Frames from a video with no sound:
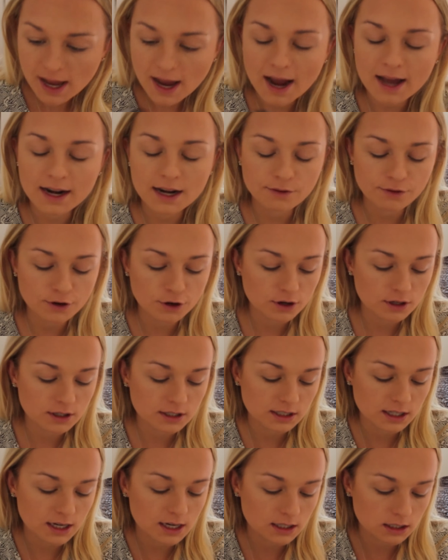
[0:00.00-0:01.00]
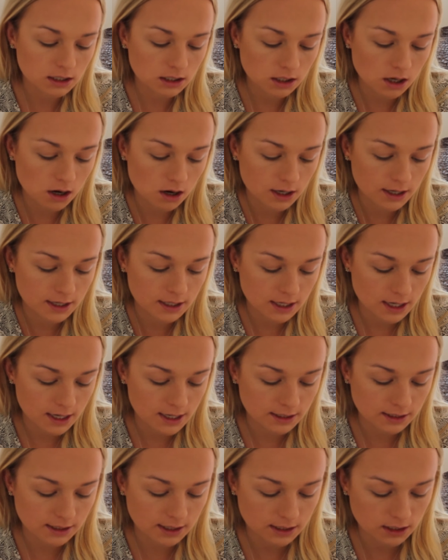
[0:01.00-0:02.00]
And if you can see inside,
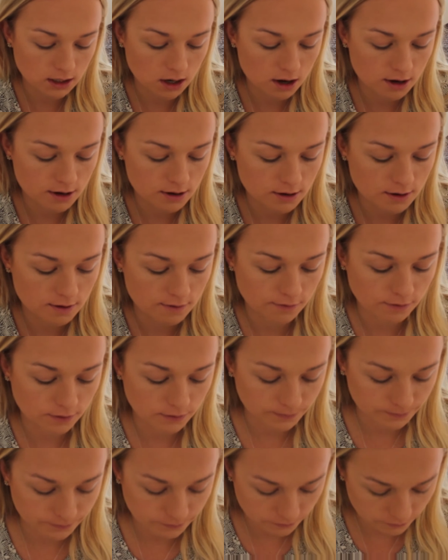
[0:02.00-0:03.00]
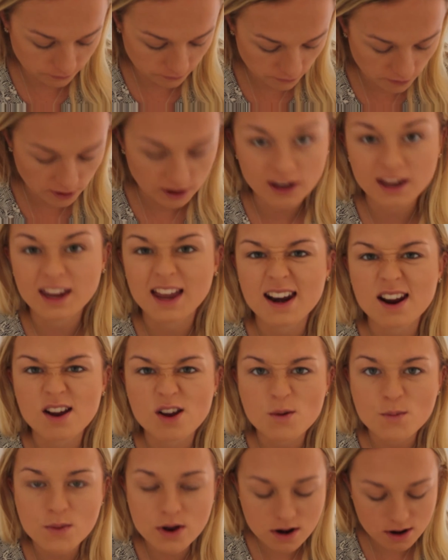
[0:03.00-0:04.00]
it's this kind of, I can get it
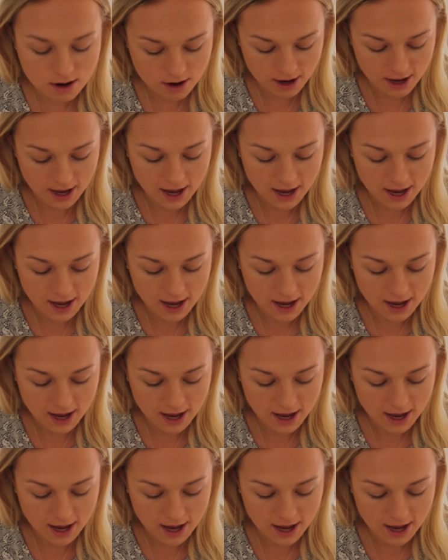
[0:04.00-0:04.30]
open.